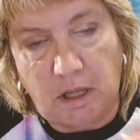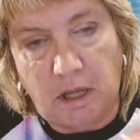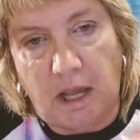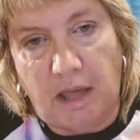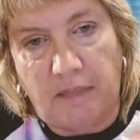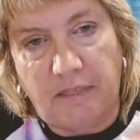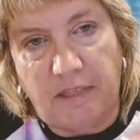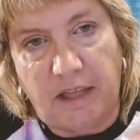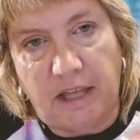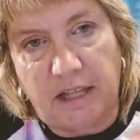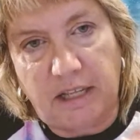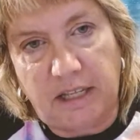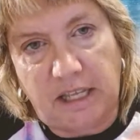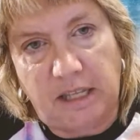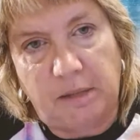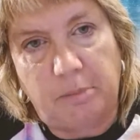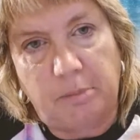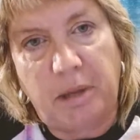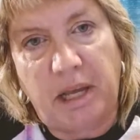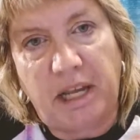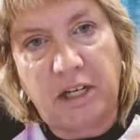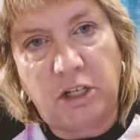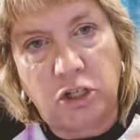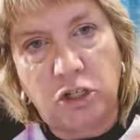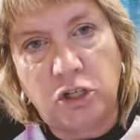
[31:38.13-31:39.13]
And that
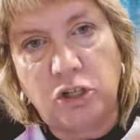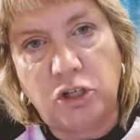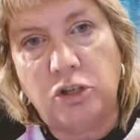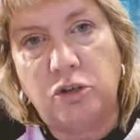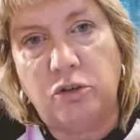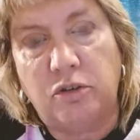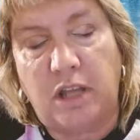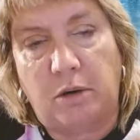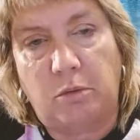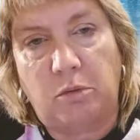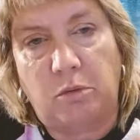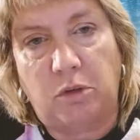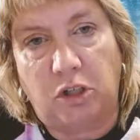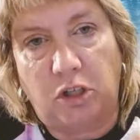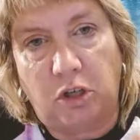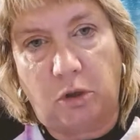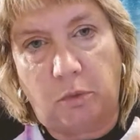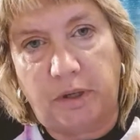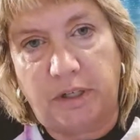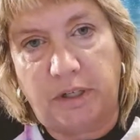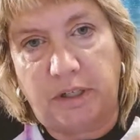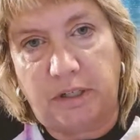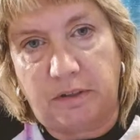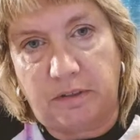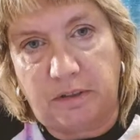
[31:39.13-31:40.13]
eBay knew they were
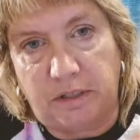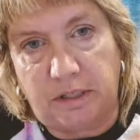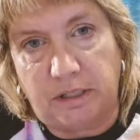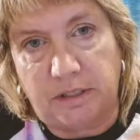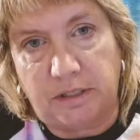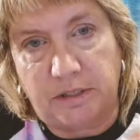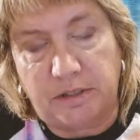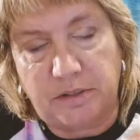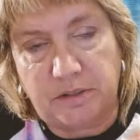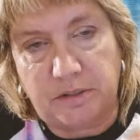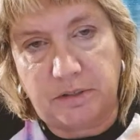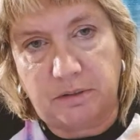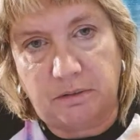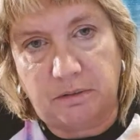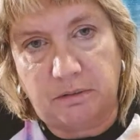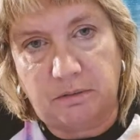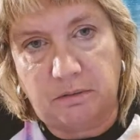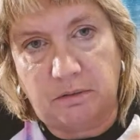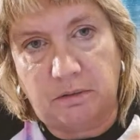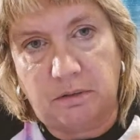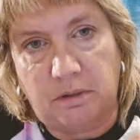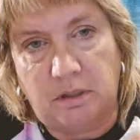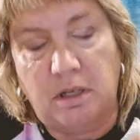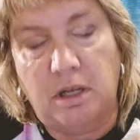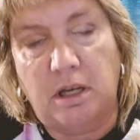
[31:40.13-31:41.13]
going to this,
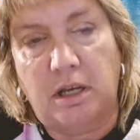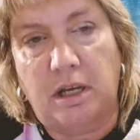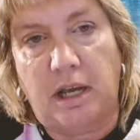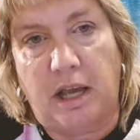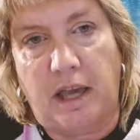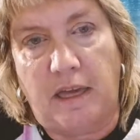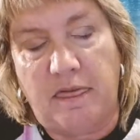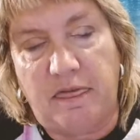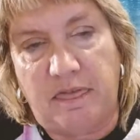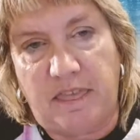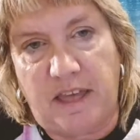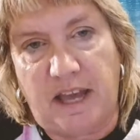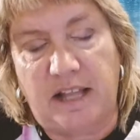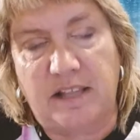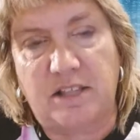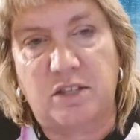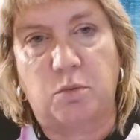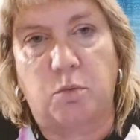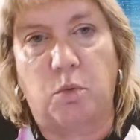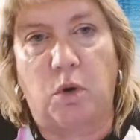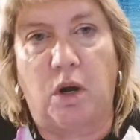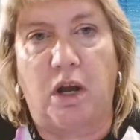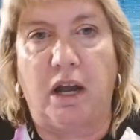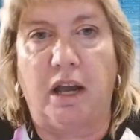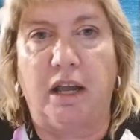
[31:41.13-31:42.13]
and that's
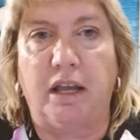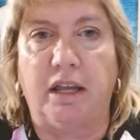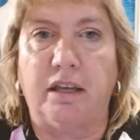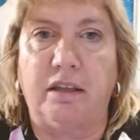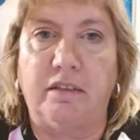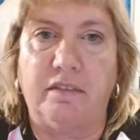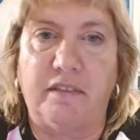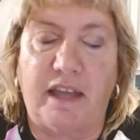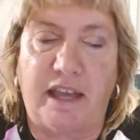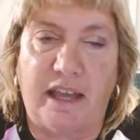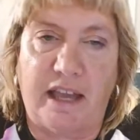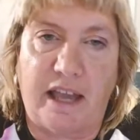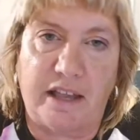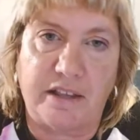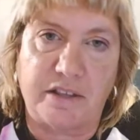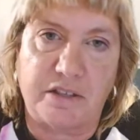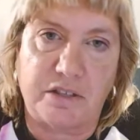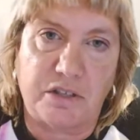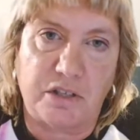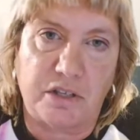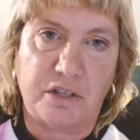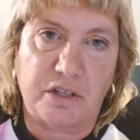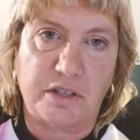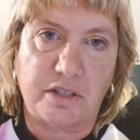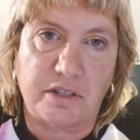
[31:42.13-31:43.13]
why they
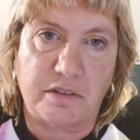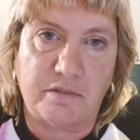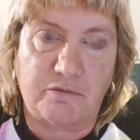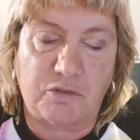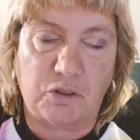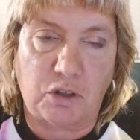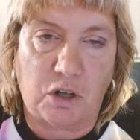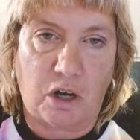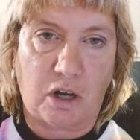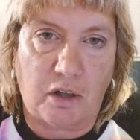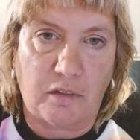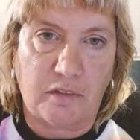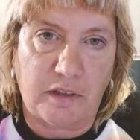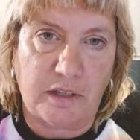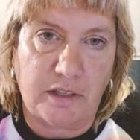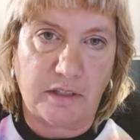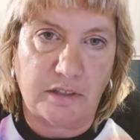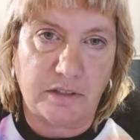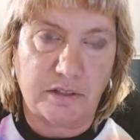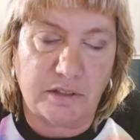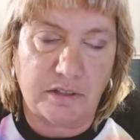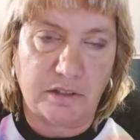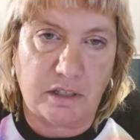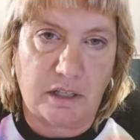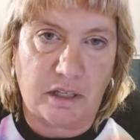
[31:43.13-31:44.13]
asked us for all
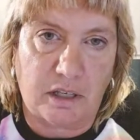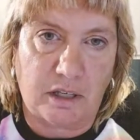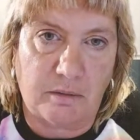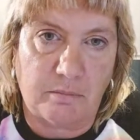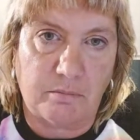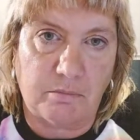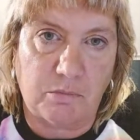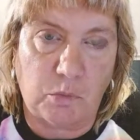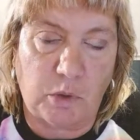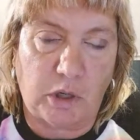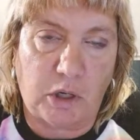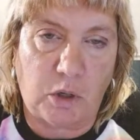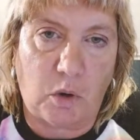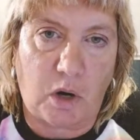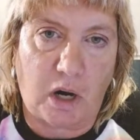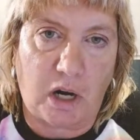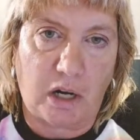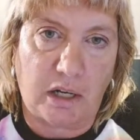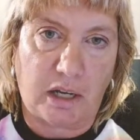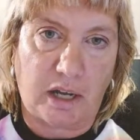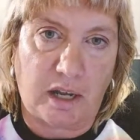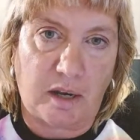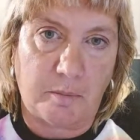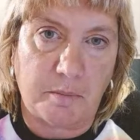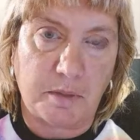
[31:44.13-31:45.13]
these um,
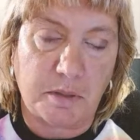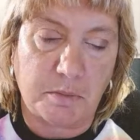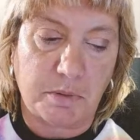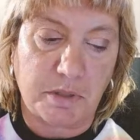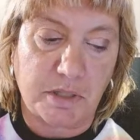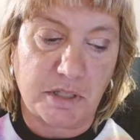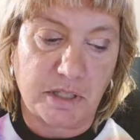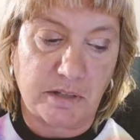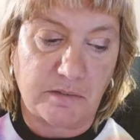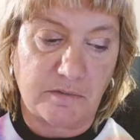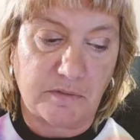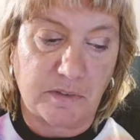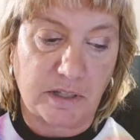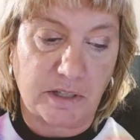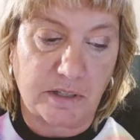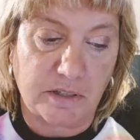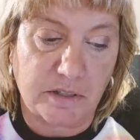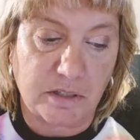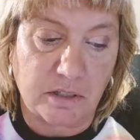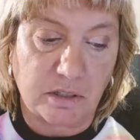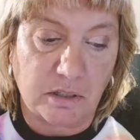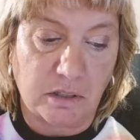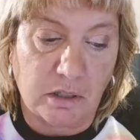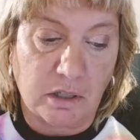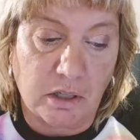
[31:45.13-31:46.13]
required item
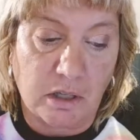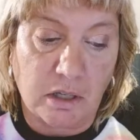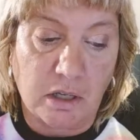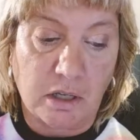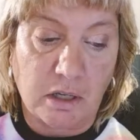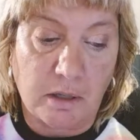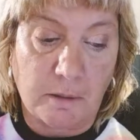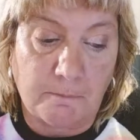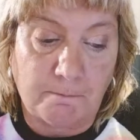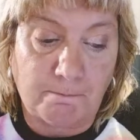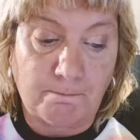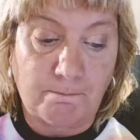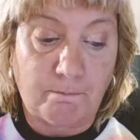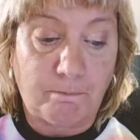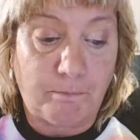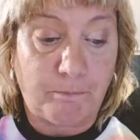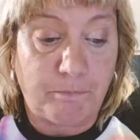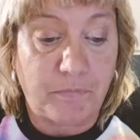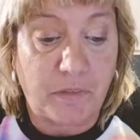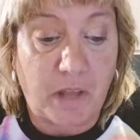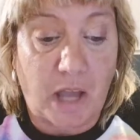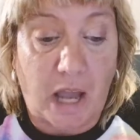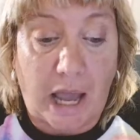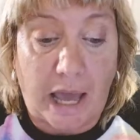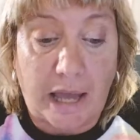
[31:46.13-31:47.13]
specifics.
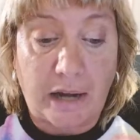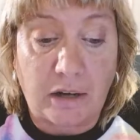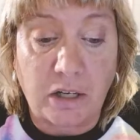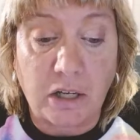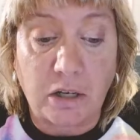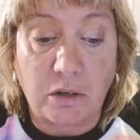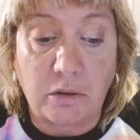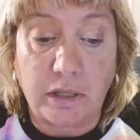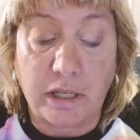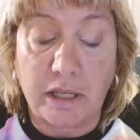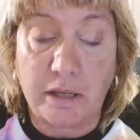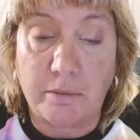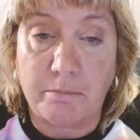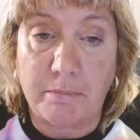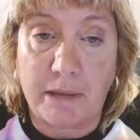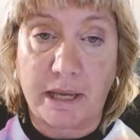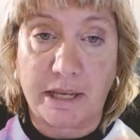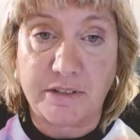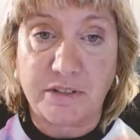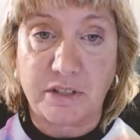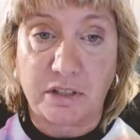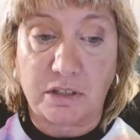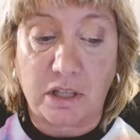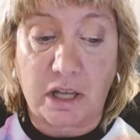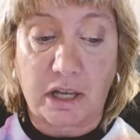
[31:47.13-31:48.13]
I don't know. It
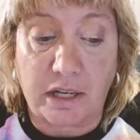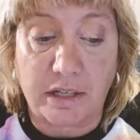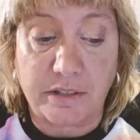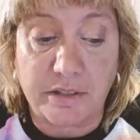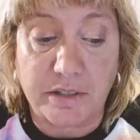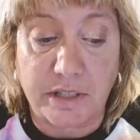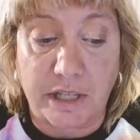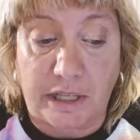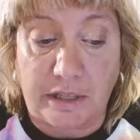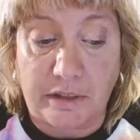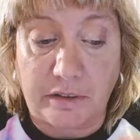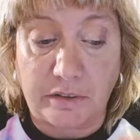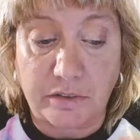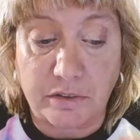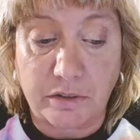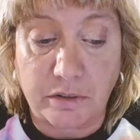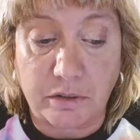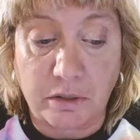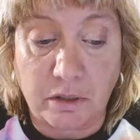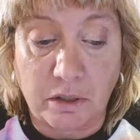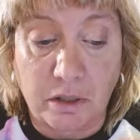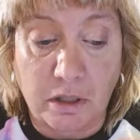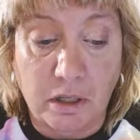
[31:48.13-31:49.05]
makes a lot of sense.